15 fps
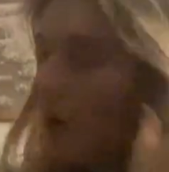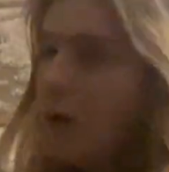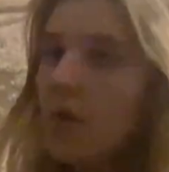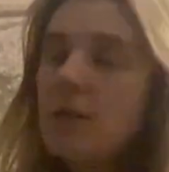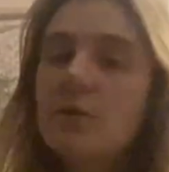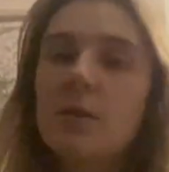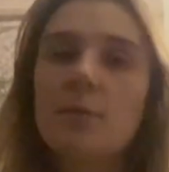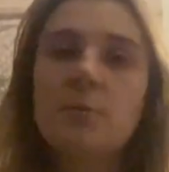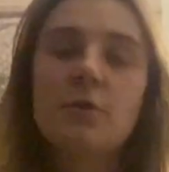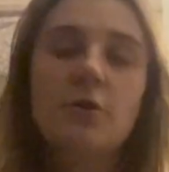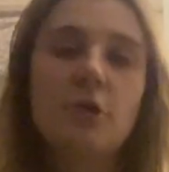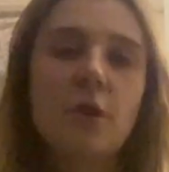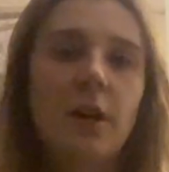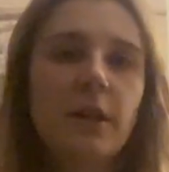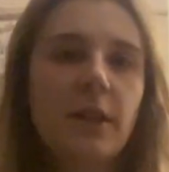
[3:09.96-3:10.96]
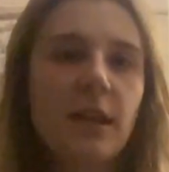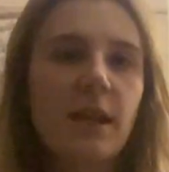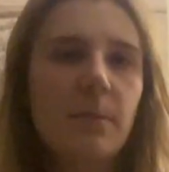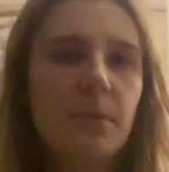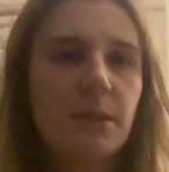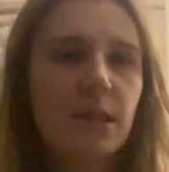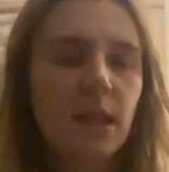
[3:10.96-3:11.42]
So I'm just trying to keep
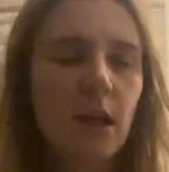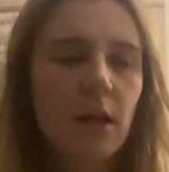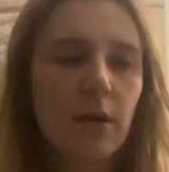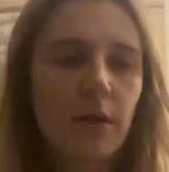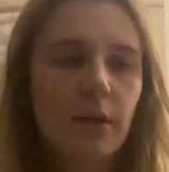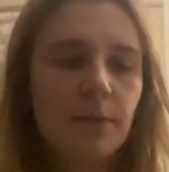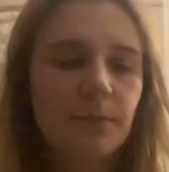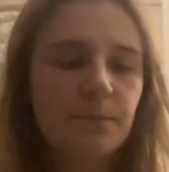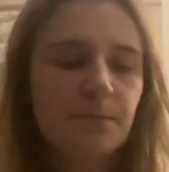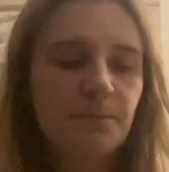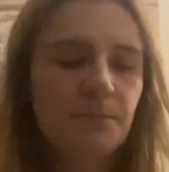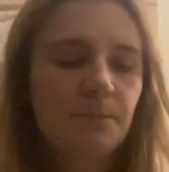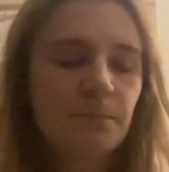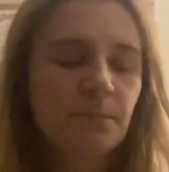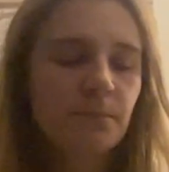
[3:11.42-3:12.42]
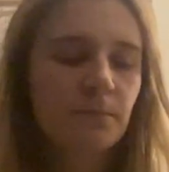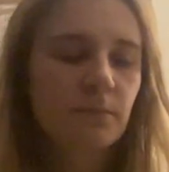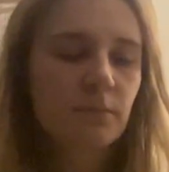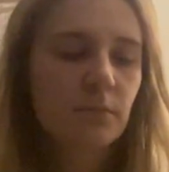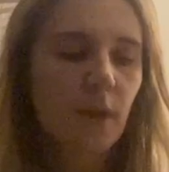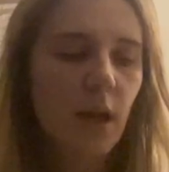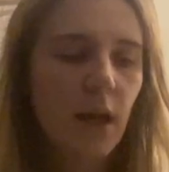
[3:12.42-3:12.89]
it together
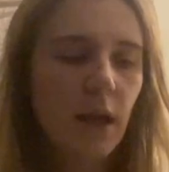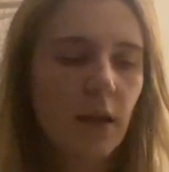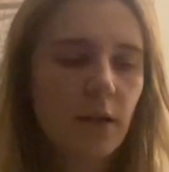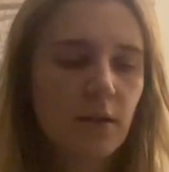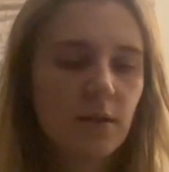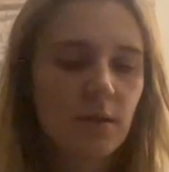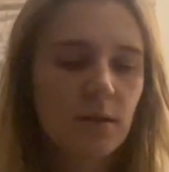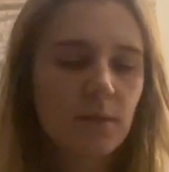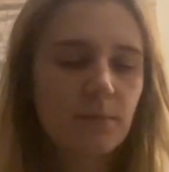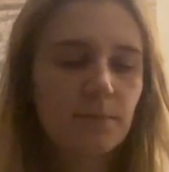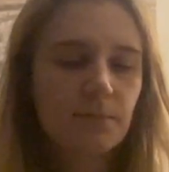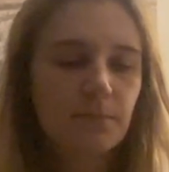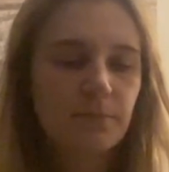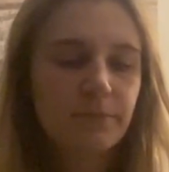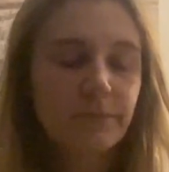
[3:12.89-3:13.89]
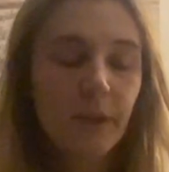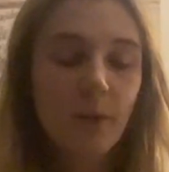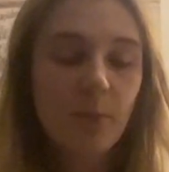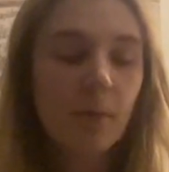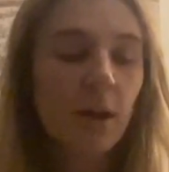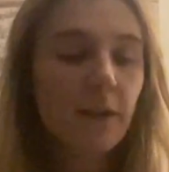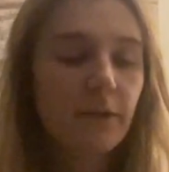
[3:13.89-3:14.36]
and
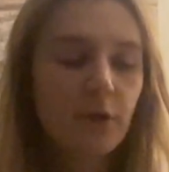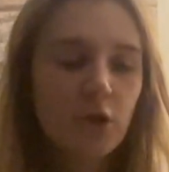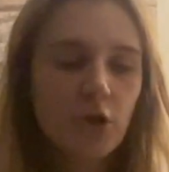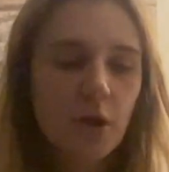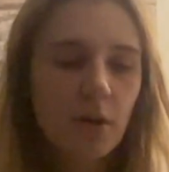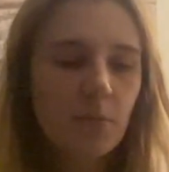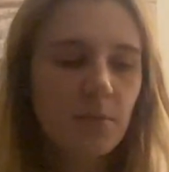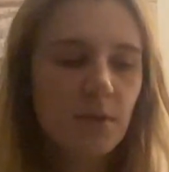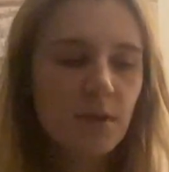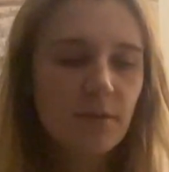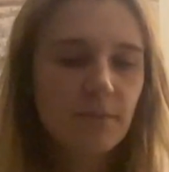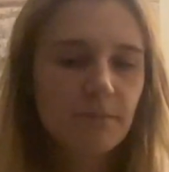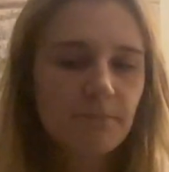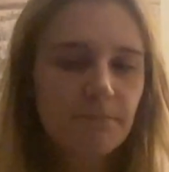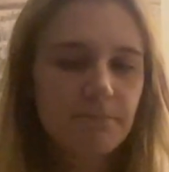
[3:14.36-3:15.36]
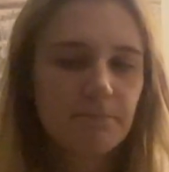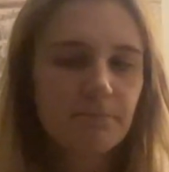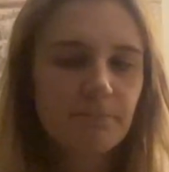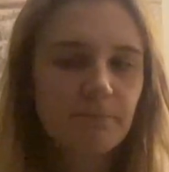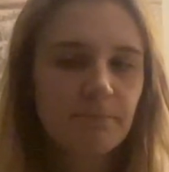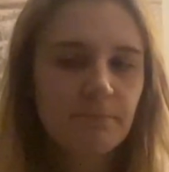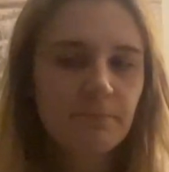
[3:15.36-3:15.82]
apply for jobs
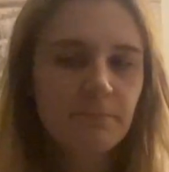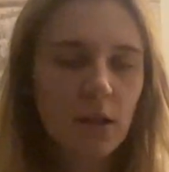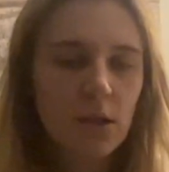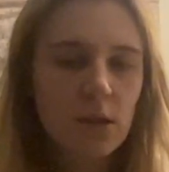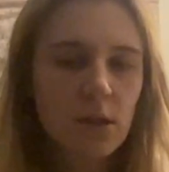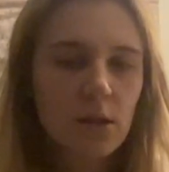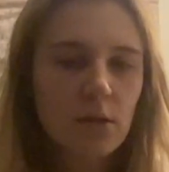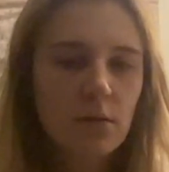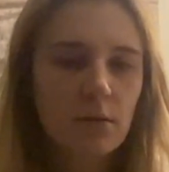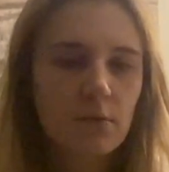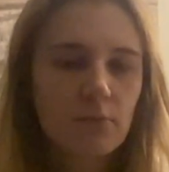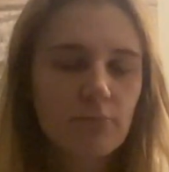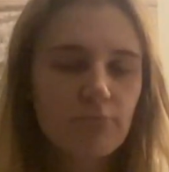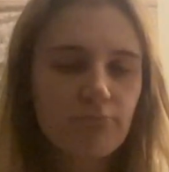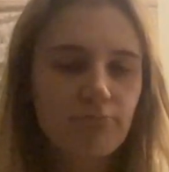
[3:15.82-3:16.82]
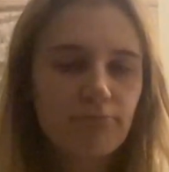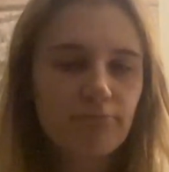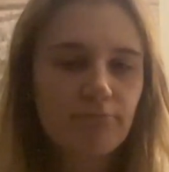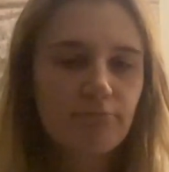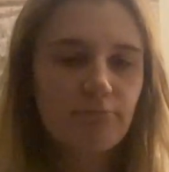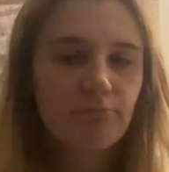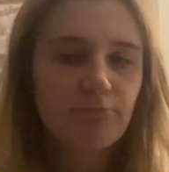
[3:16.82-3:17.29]
and
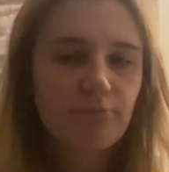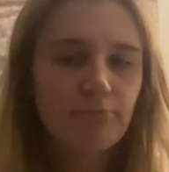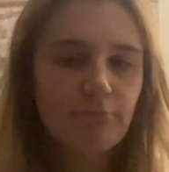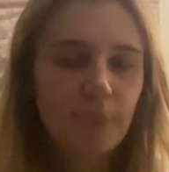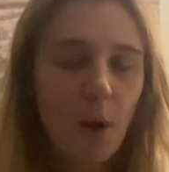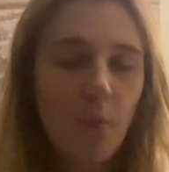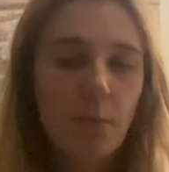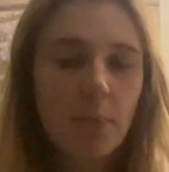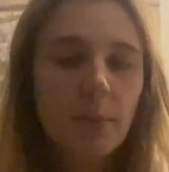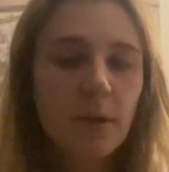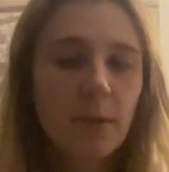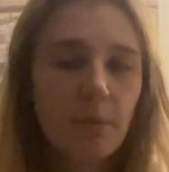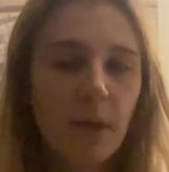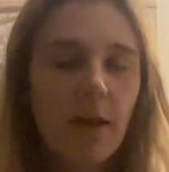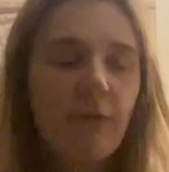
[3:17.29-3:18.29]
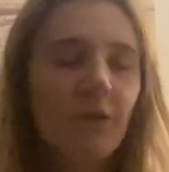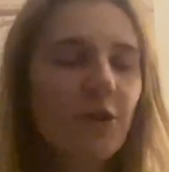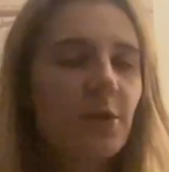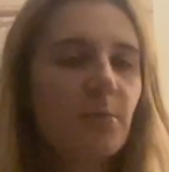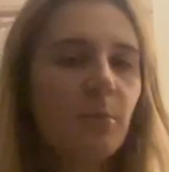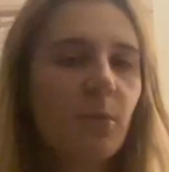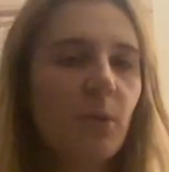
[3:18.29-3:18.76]
probably apply for
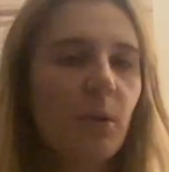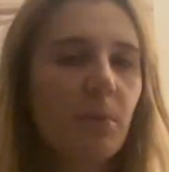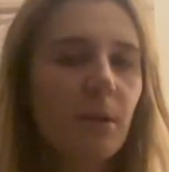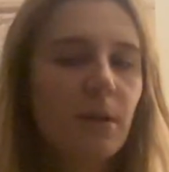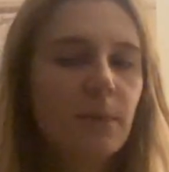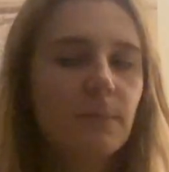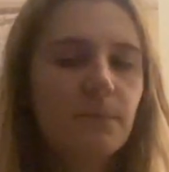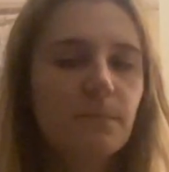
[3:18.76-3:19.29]
unemployment.